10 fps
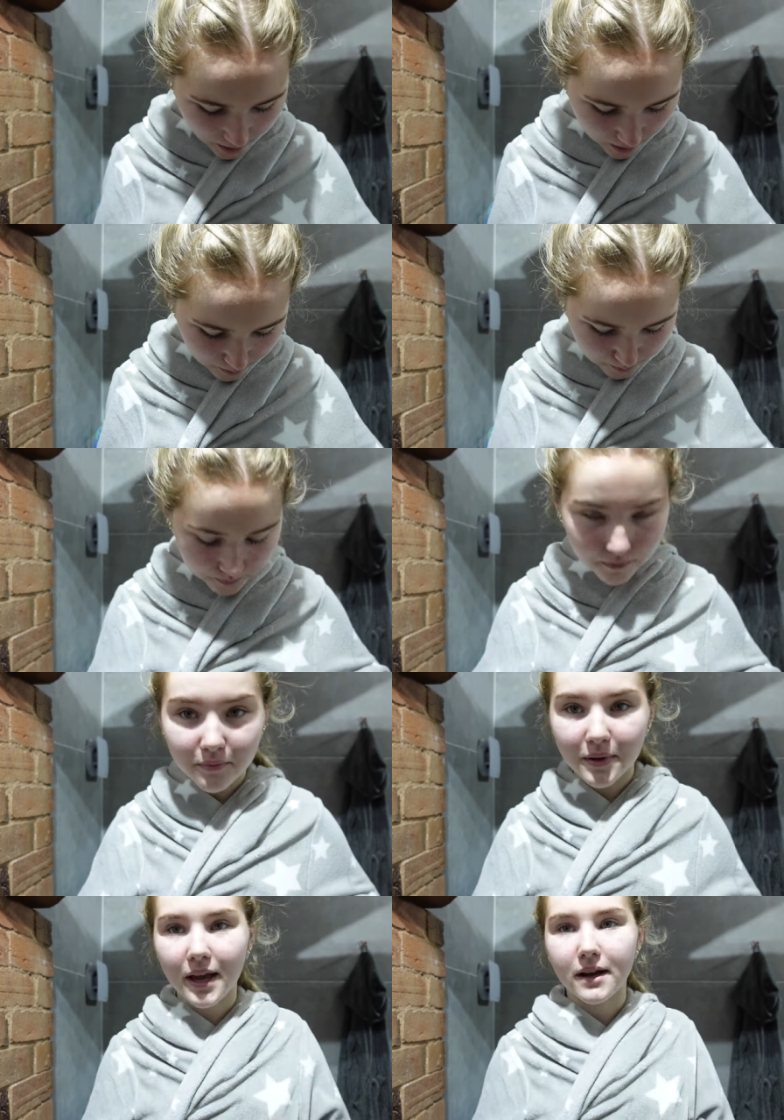But
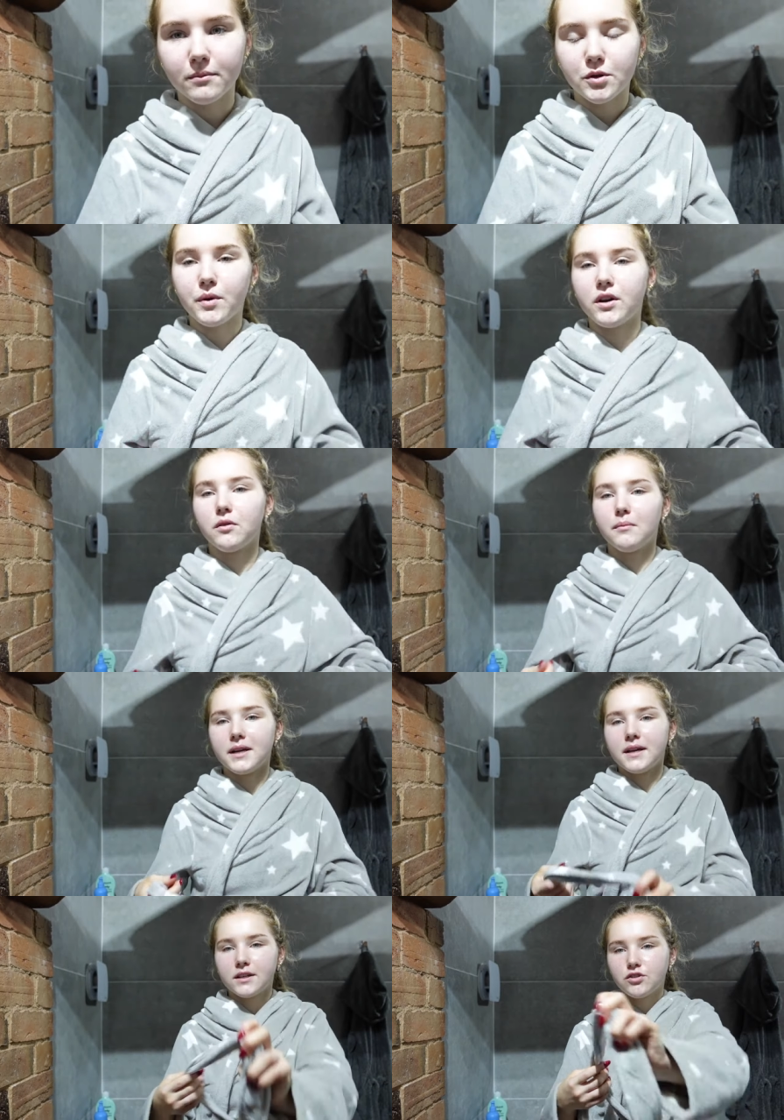yeah, I'm just putting on
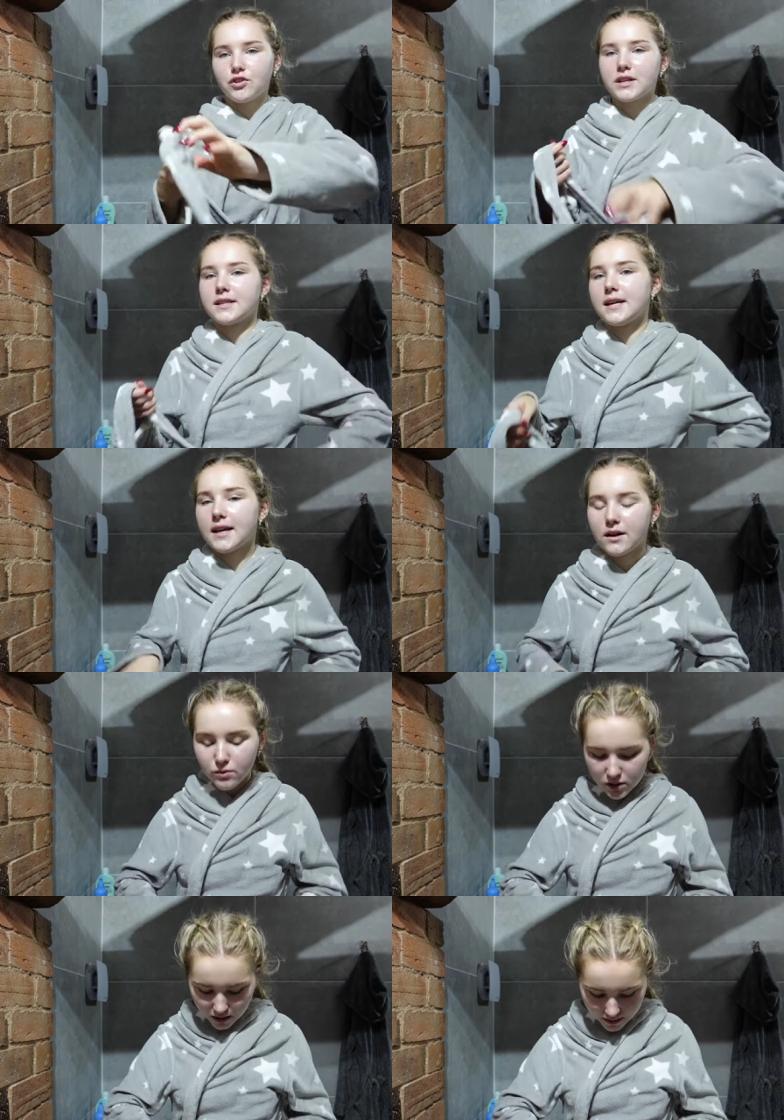my dressing
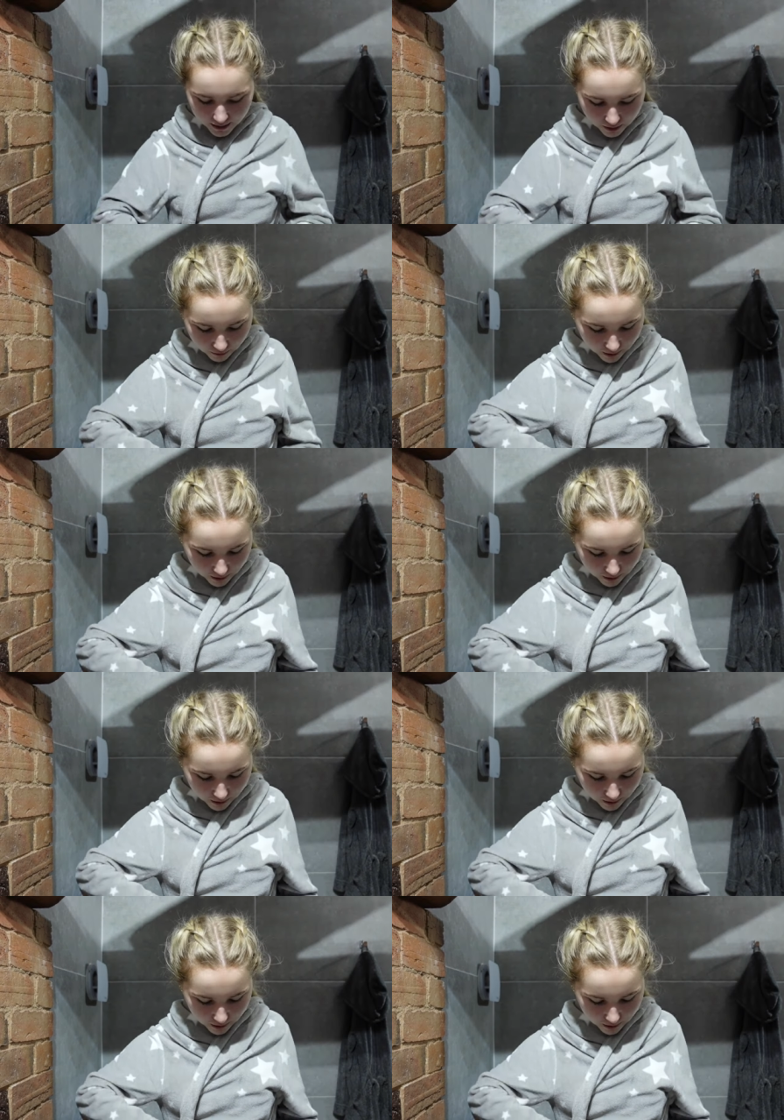gown, tying her